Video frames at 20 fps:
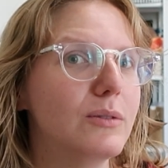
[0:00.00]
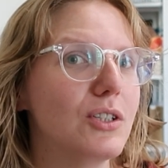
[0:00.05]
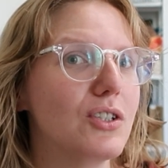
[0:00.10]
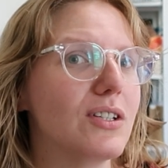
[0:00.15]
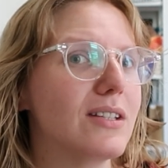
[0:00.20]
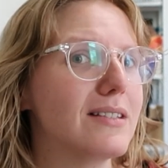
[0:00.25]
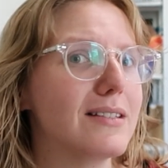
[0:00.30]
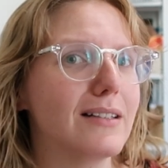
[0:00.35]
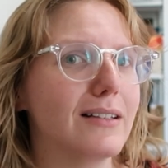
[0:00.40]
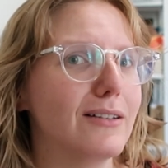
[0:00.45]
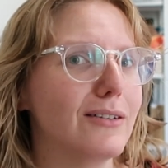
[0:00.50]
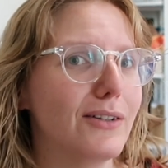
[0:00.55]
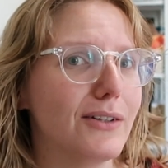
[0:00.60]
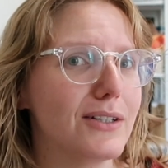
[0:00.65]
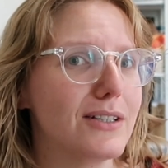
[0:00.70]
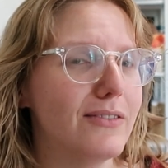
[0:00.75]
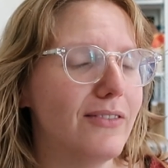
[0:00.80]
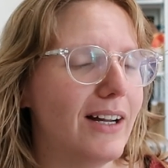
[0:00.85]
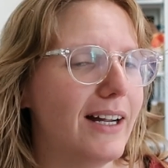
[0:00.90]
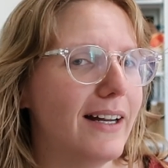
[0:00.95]
which it still
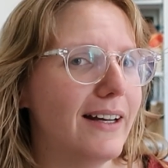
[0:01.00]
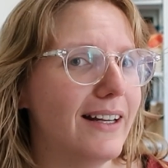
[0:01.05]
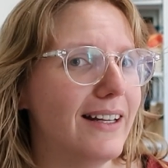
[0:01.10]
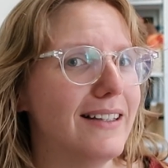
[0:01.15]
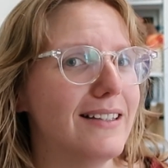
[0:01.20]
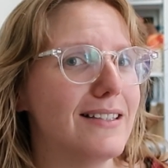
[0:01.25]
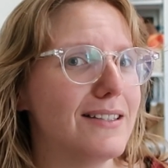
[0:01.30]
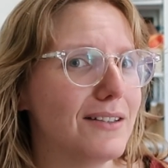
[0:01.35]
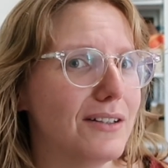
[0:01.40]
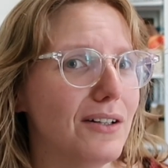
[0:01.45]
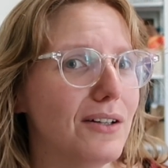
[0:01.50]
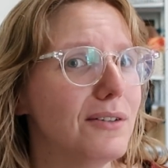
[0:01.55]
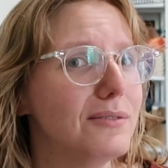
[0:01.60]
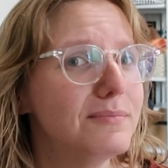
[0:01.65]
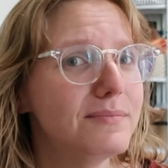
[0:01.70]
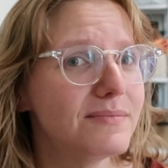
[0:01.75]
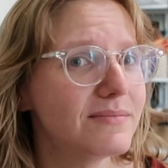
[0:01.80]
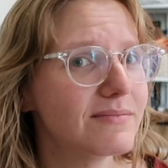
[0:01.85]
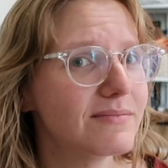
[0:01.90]
looks fine. It's still